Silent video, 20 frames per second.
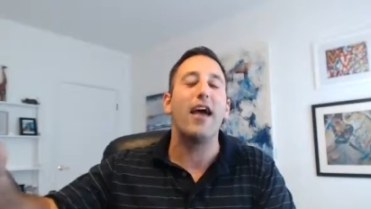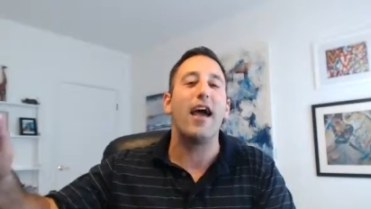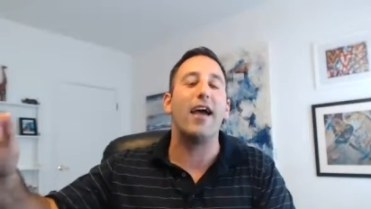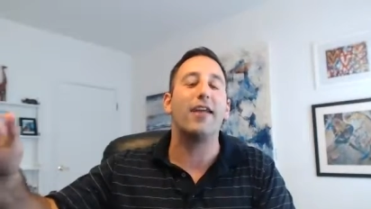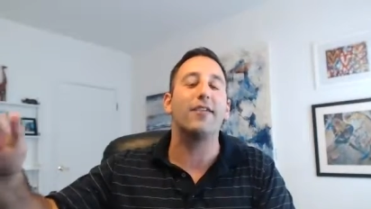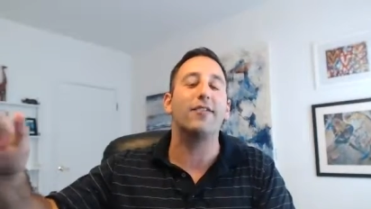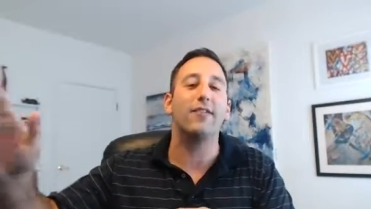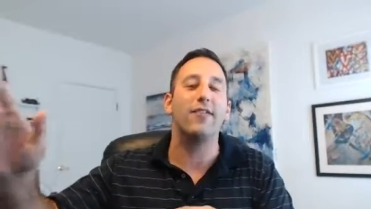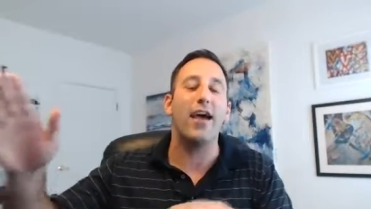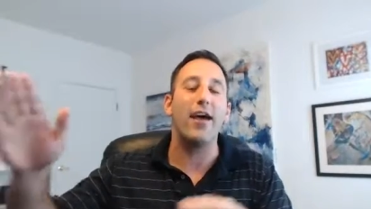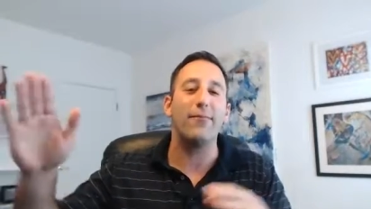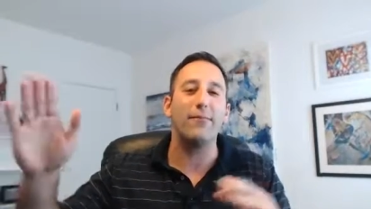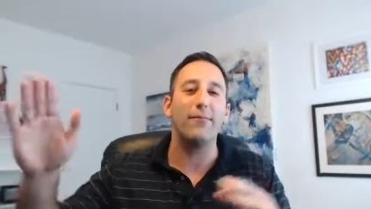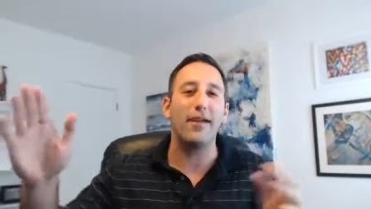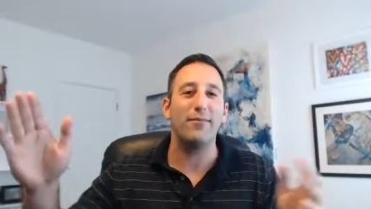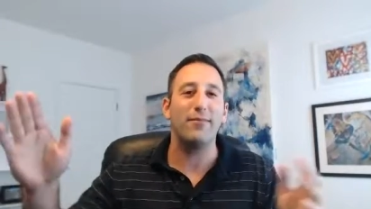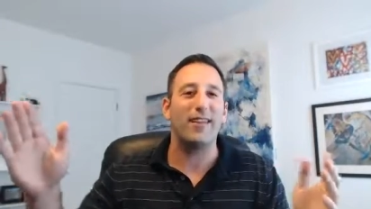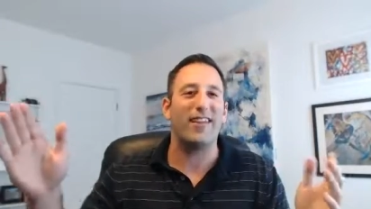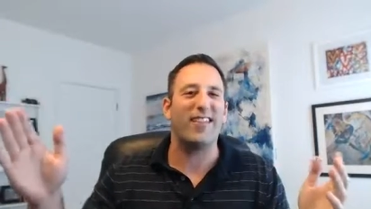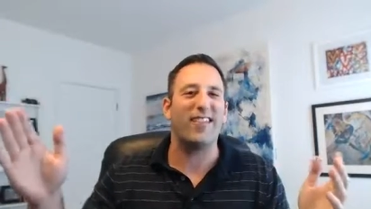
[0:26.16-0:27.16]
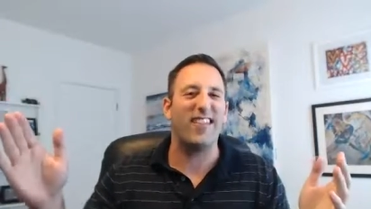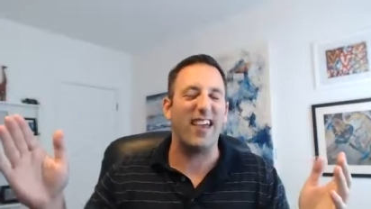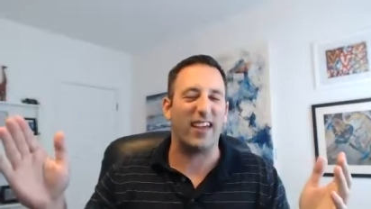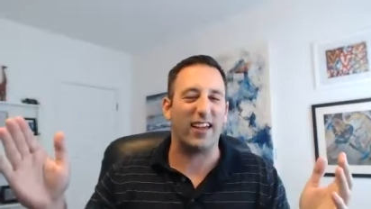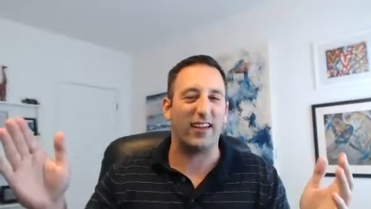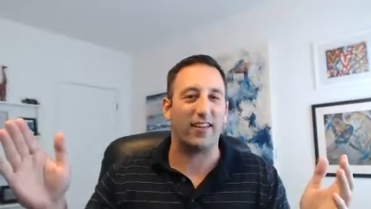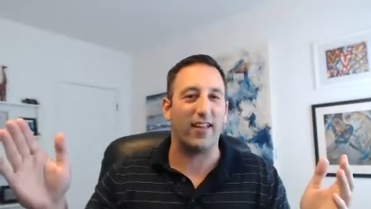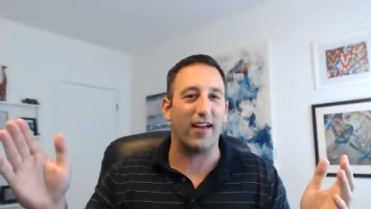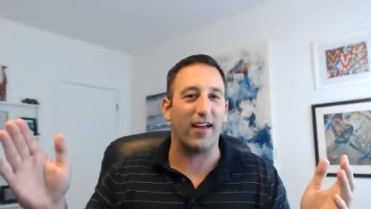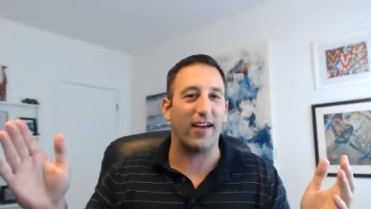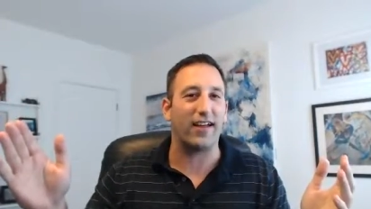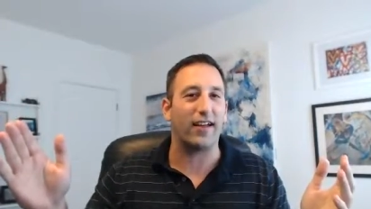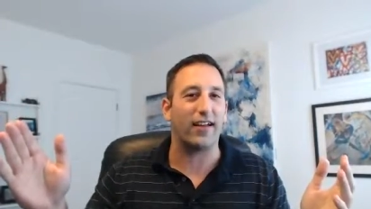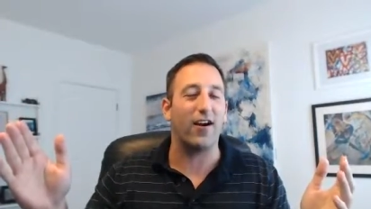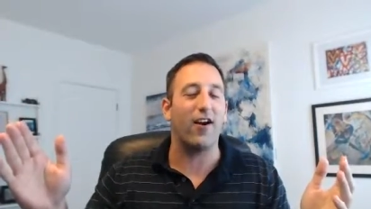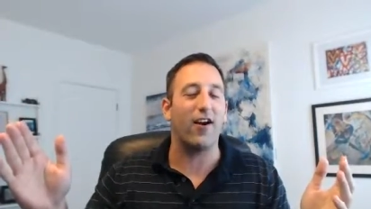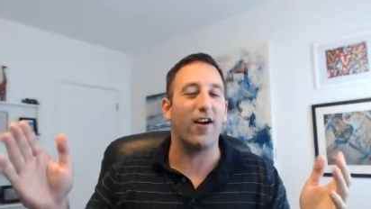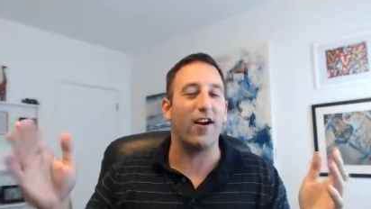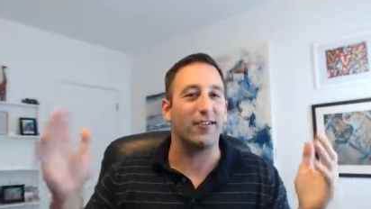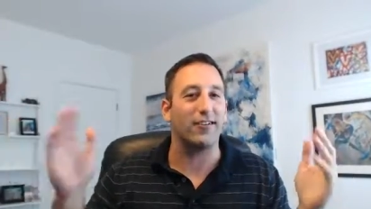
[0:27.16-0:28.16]
And so that made me think, like,
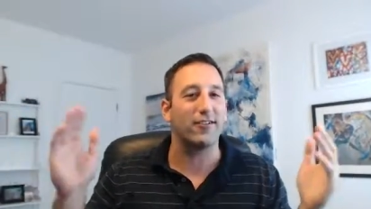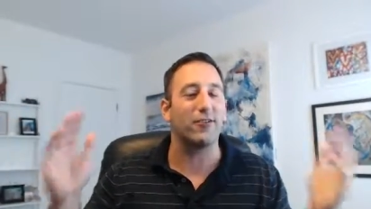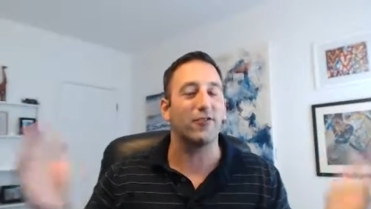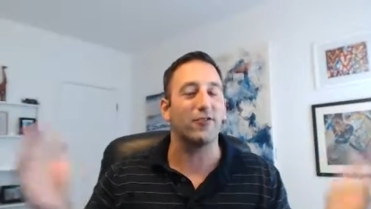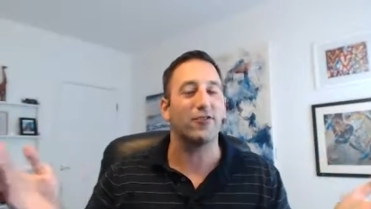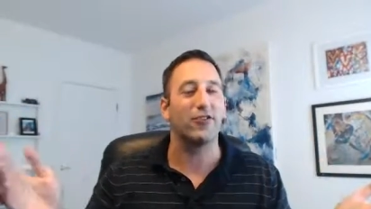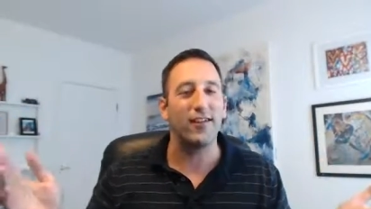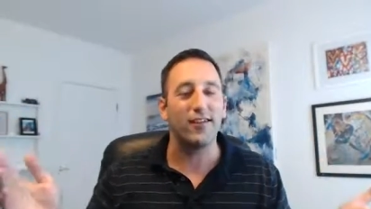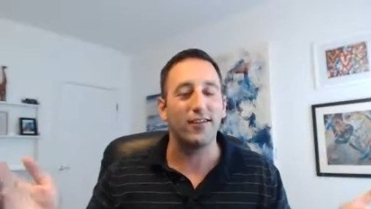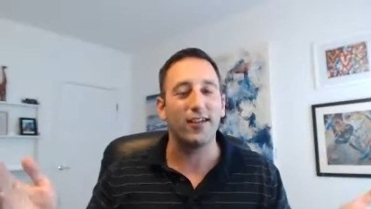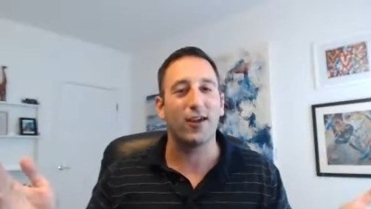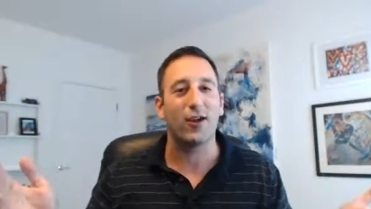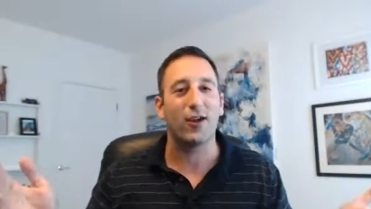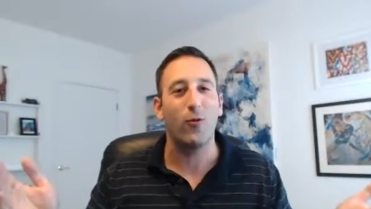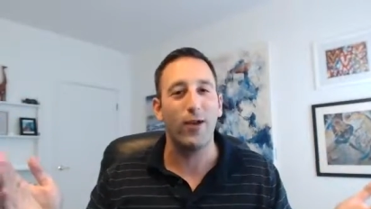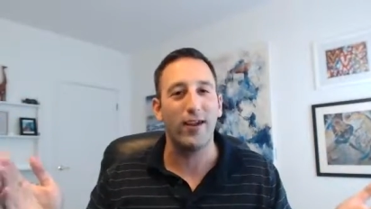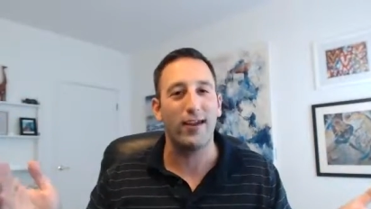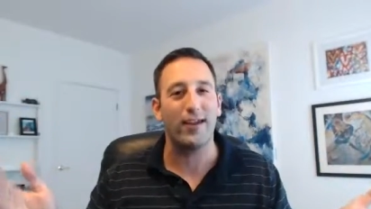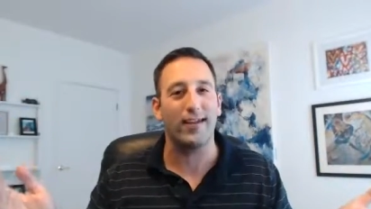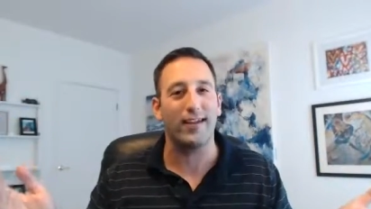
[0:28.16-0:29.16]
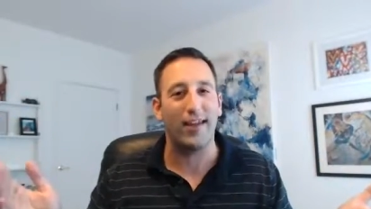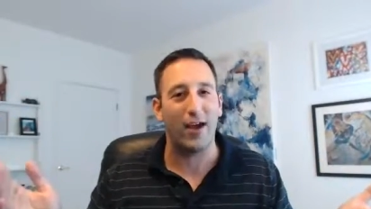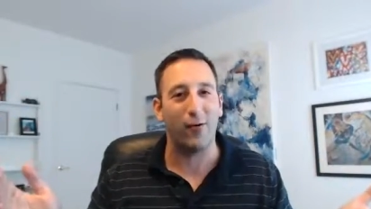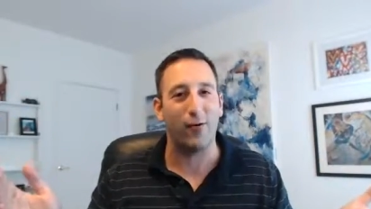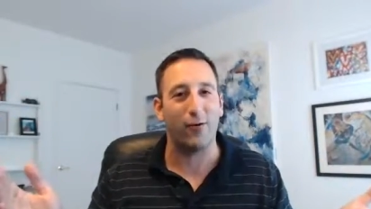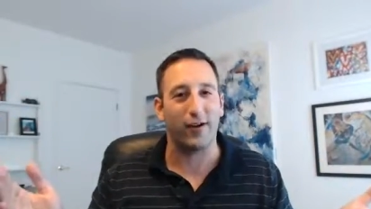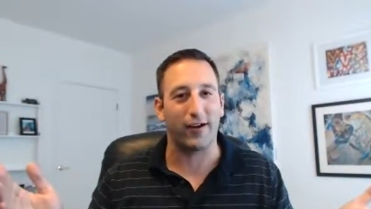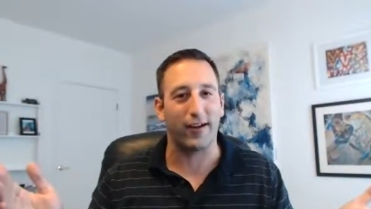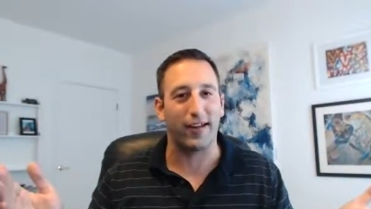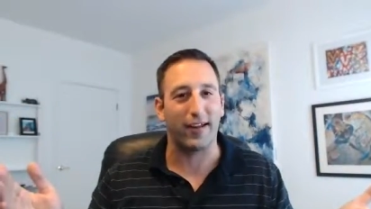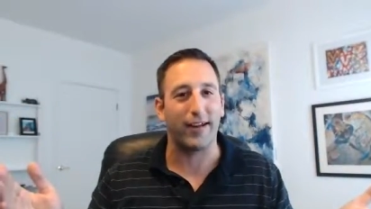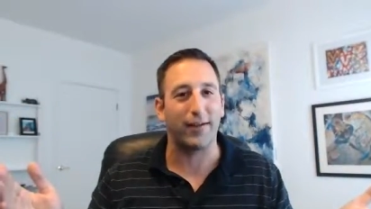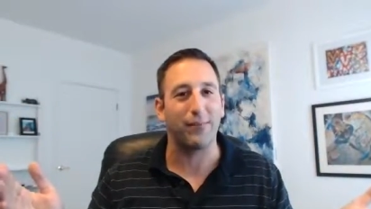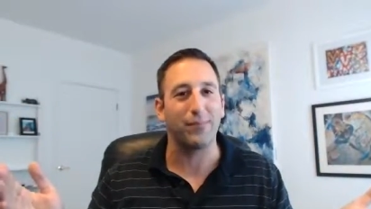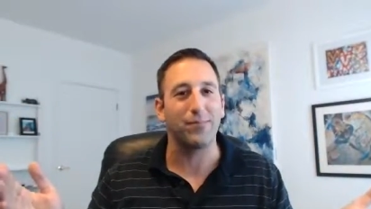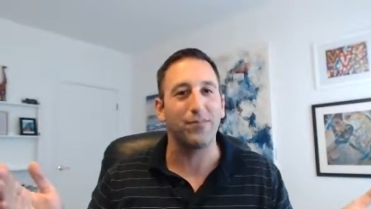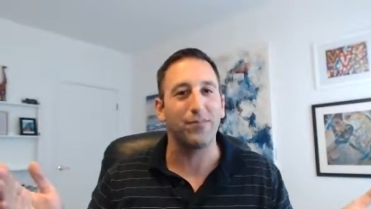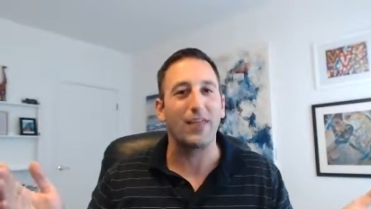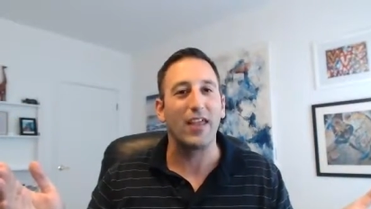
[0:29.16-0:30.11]
all right, so she's the queen of networking.